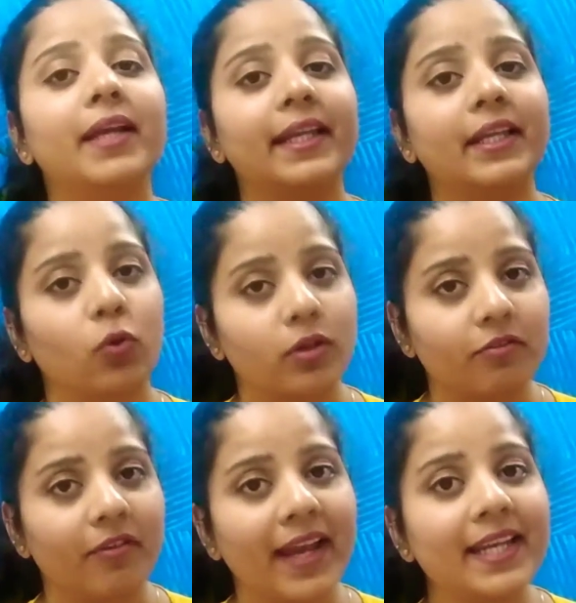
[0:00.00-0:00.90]
be getting
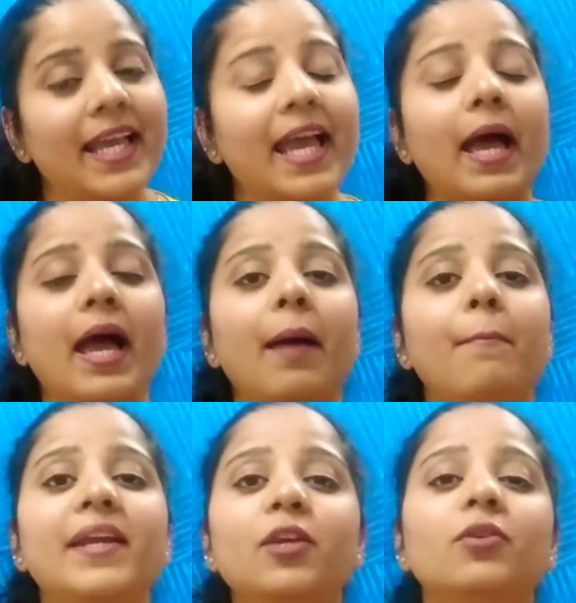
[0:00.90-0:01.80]
notified.
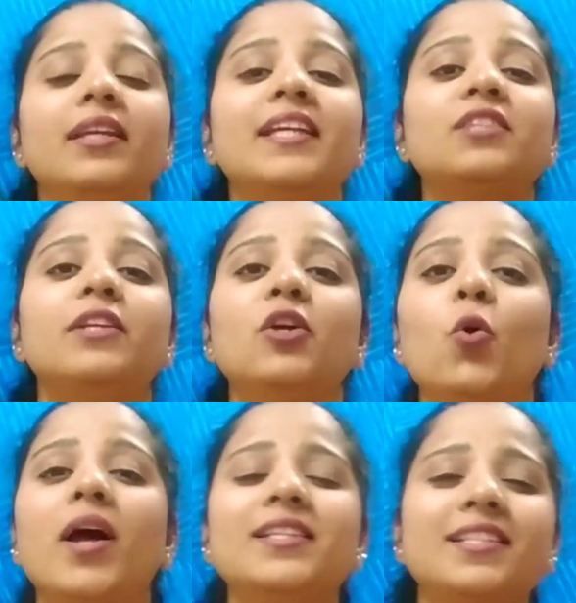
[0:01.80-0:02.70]
Meet you in the next
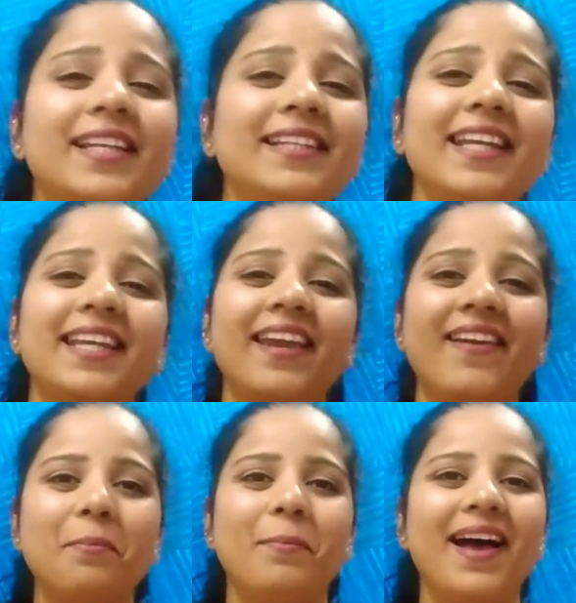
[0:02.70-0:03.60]
video. Until then, take
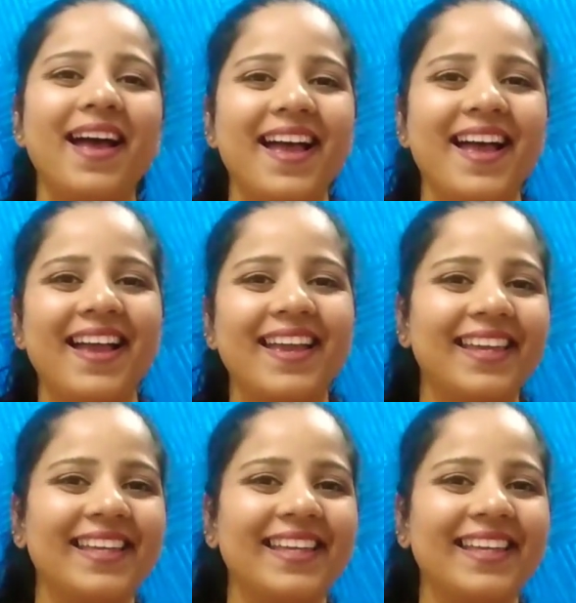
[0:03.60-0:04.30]
care and bye.